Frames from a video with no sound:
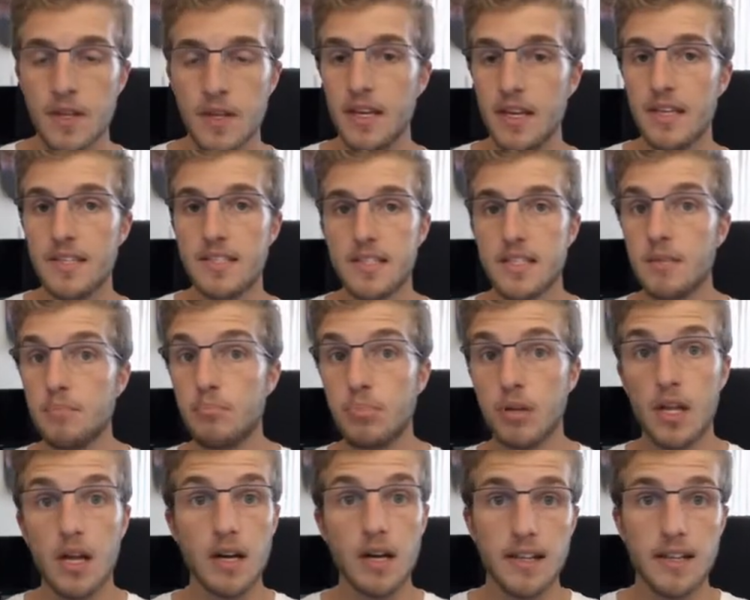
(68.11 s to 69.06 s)
Is it the
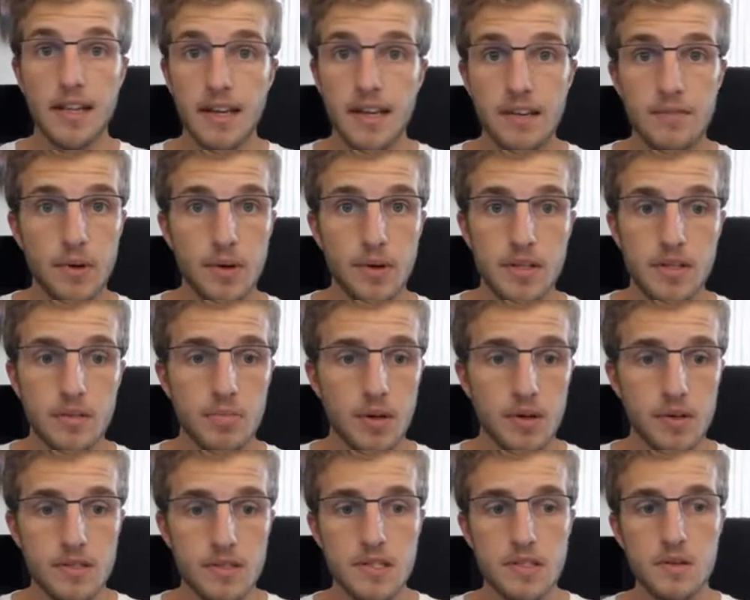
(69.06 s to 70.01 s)
blog that converted the
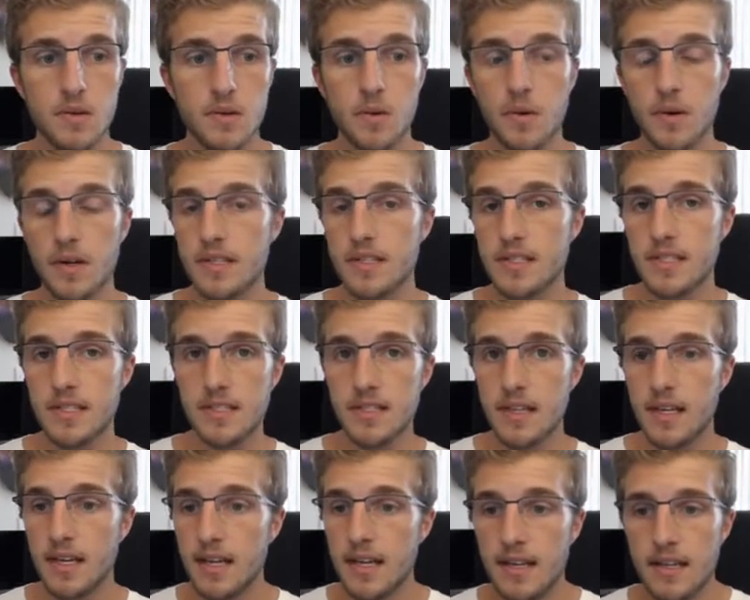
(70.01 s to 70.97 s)
person, or is it
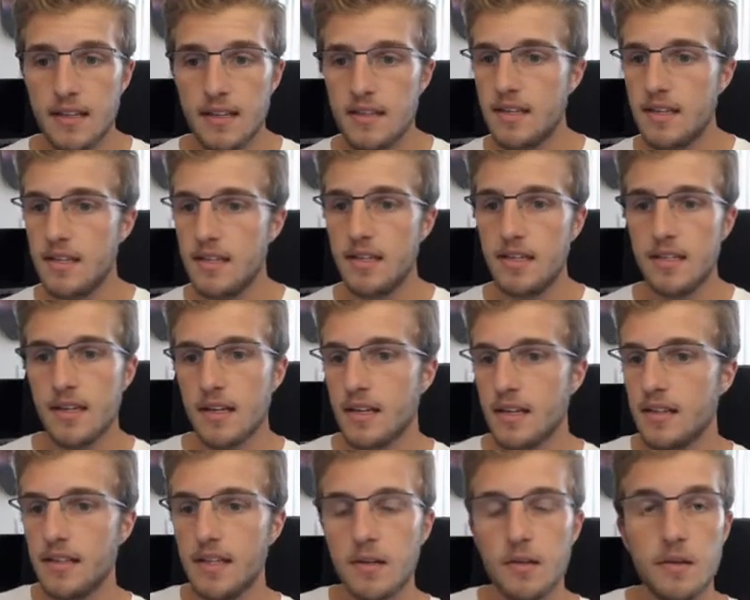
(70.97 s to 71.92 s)
the
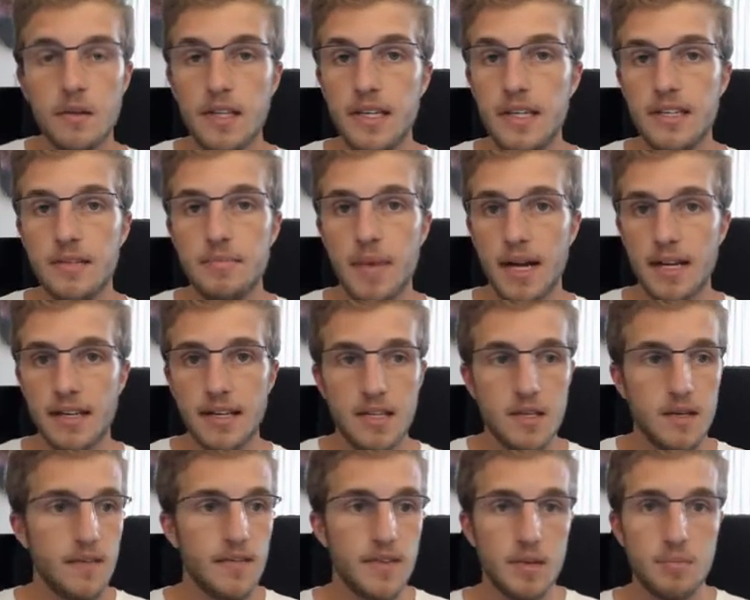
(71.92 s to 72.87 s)
little lead magnet
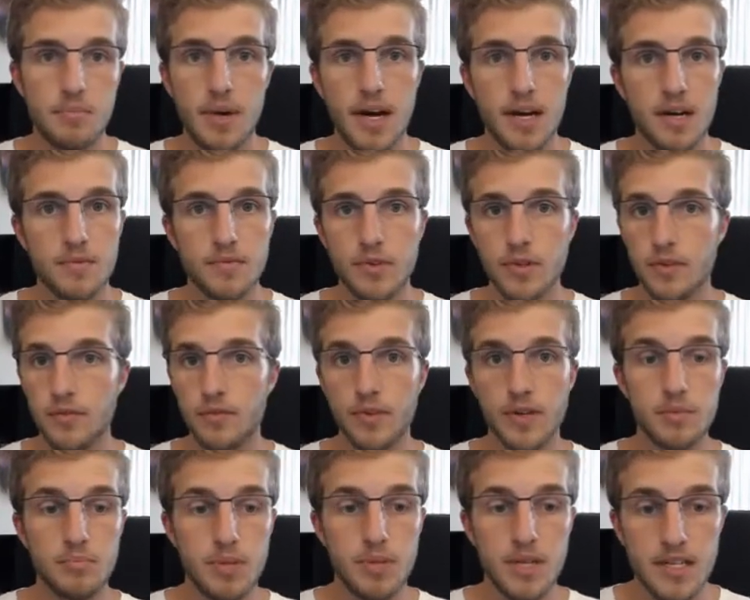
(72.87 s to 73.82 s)
you have on the bottom for a
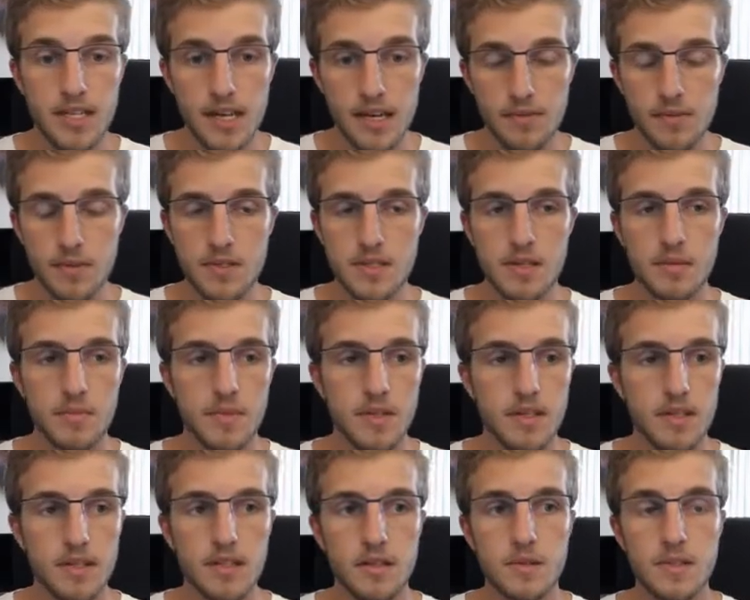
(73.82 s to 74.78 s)
free PDF or something?
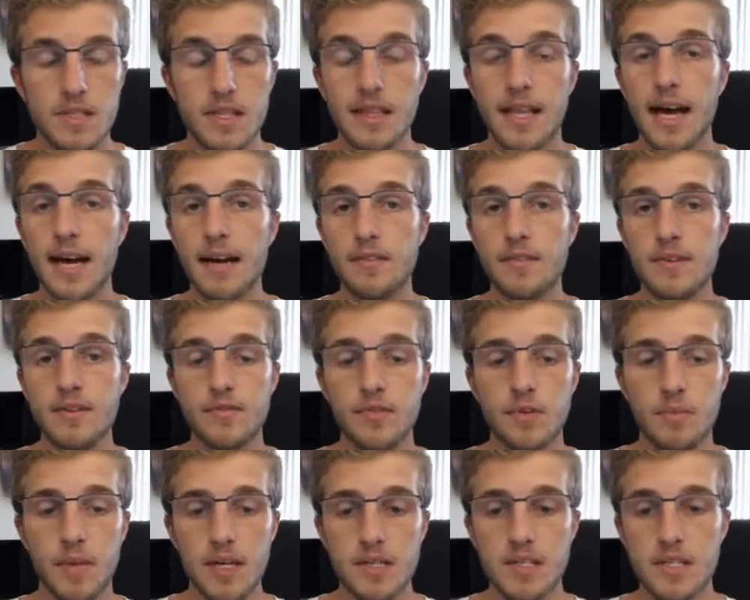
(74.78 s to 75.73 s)
There's a lot of
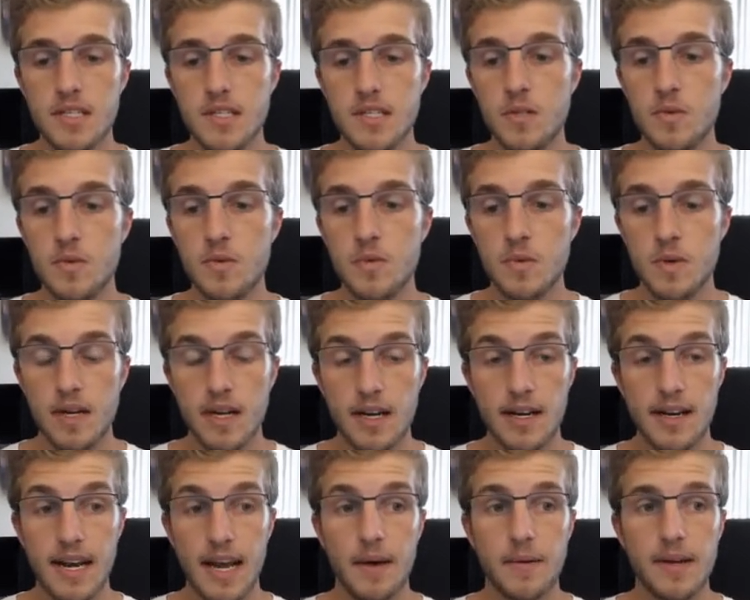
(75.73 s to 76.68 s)
information you
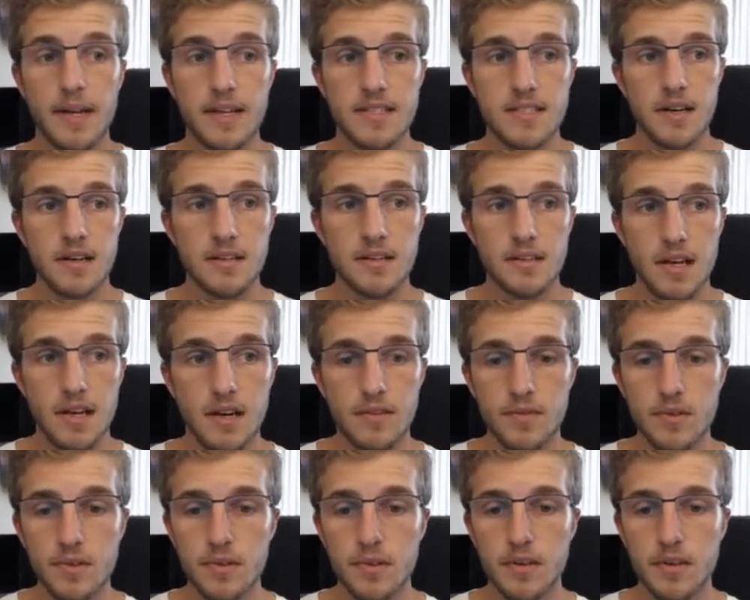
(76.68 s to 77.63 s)
now get to
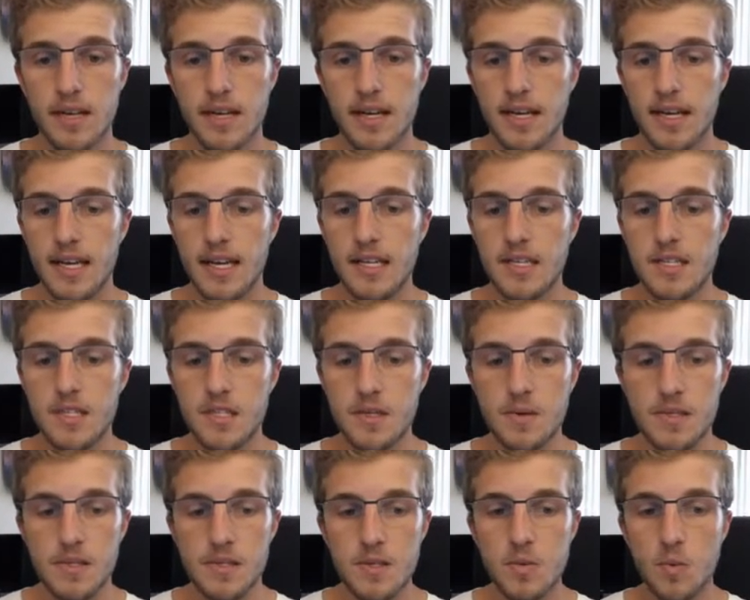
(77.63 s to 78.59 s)
uncover. It
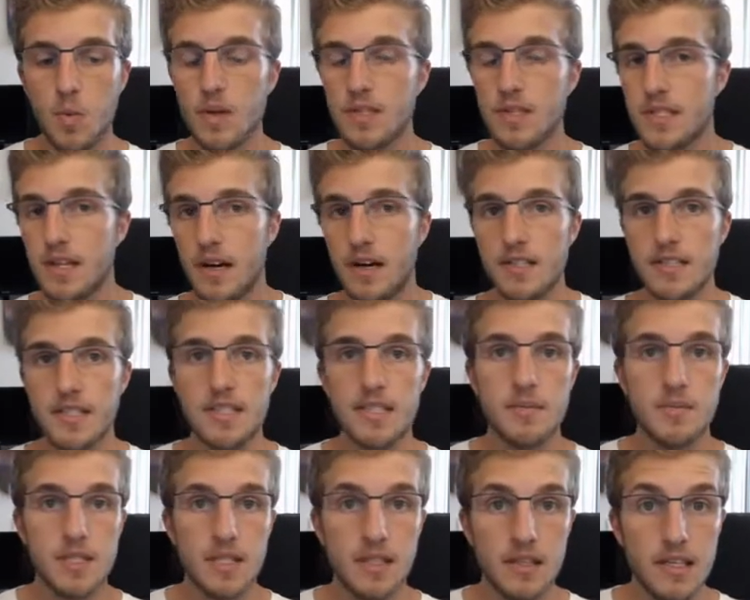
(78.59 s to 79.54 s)
shows you what's causing
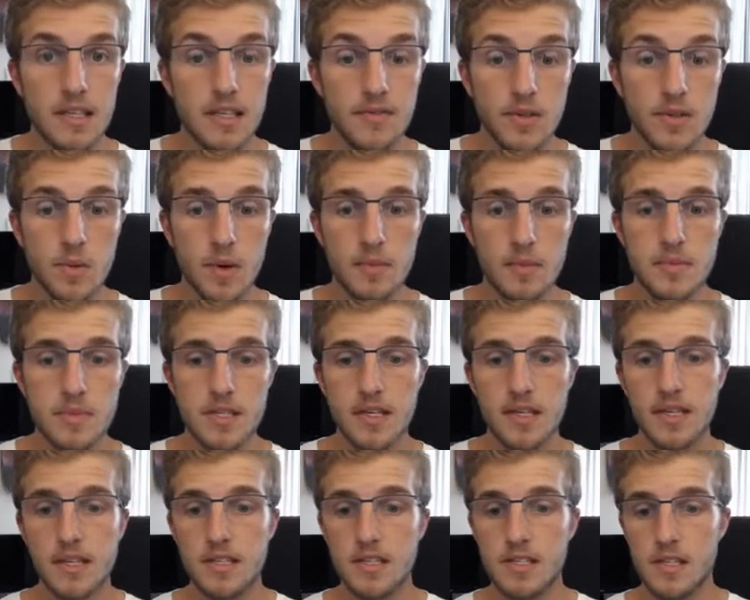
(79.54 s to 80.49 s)
them to leave your
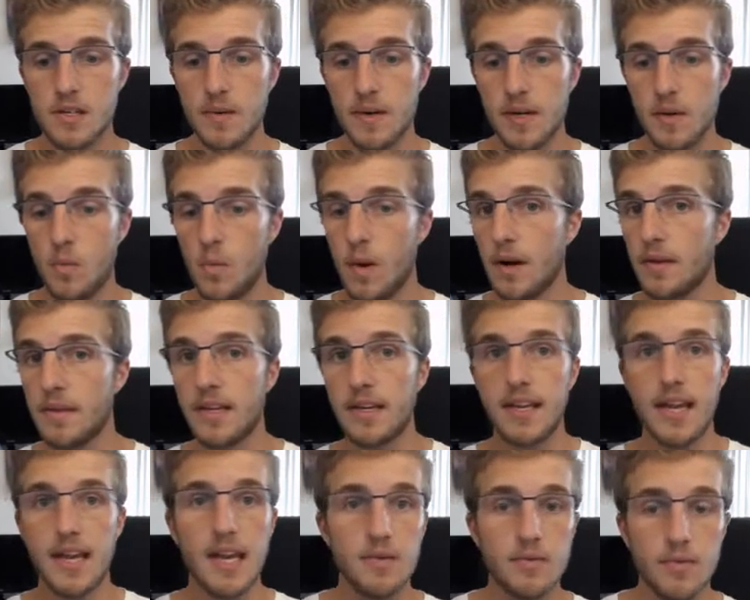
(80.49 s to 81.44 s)
website. It's showing where they
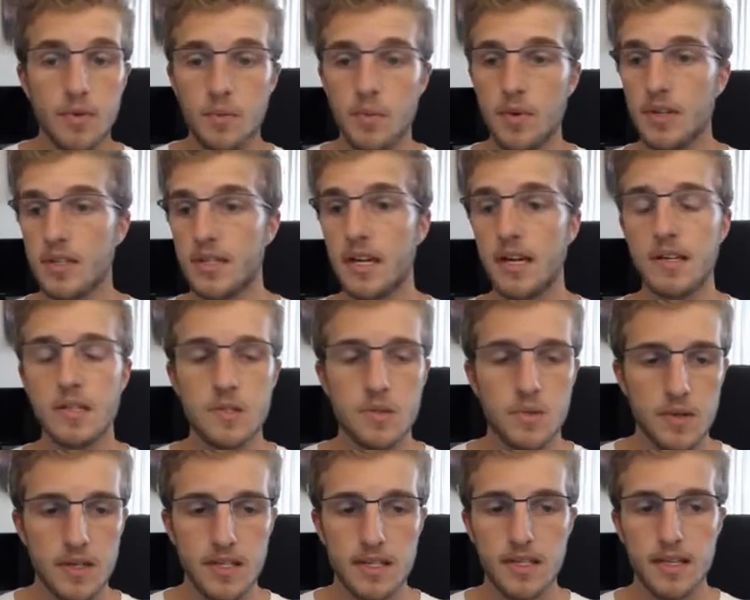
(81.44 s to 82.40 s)
came from, what
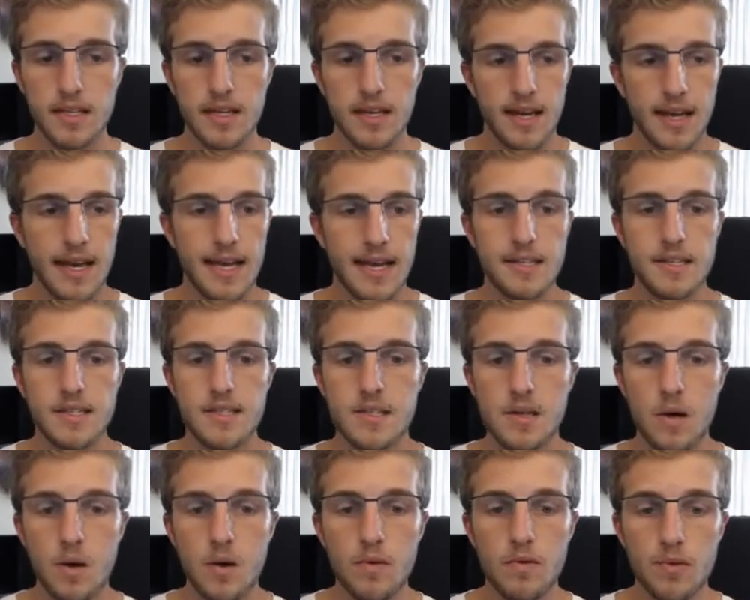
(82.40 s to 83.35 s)
country, and just
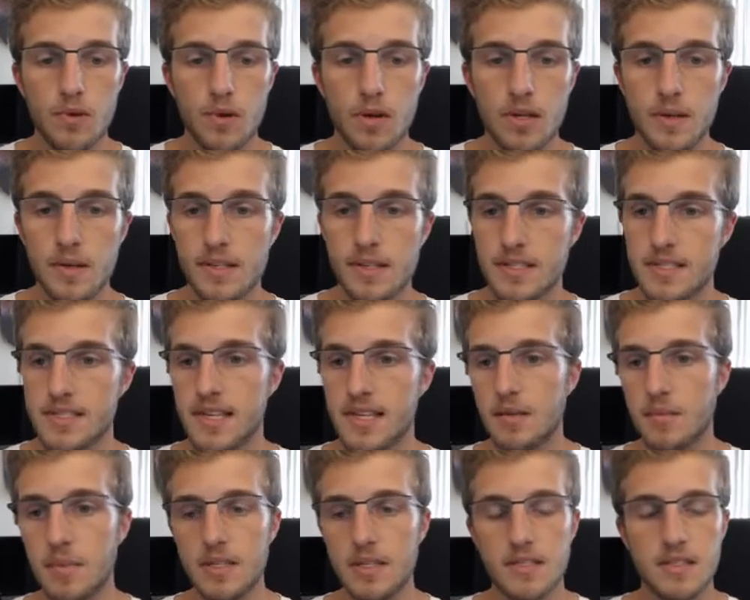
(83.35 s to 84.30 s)
overall you can
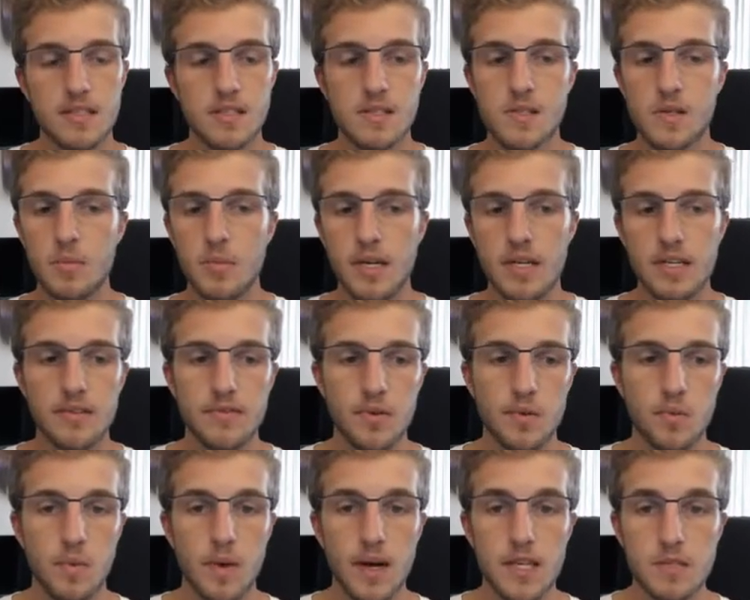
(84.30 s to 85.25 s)
segment it so many
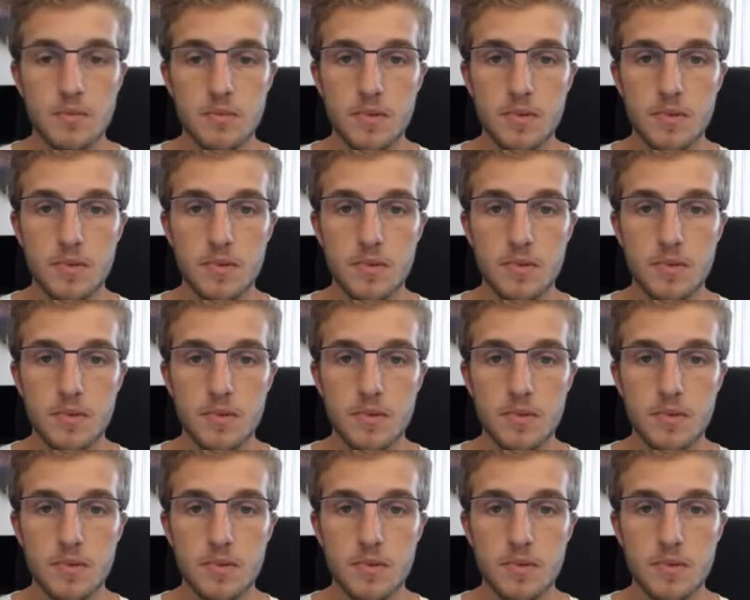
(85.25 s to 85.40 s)
different ways.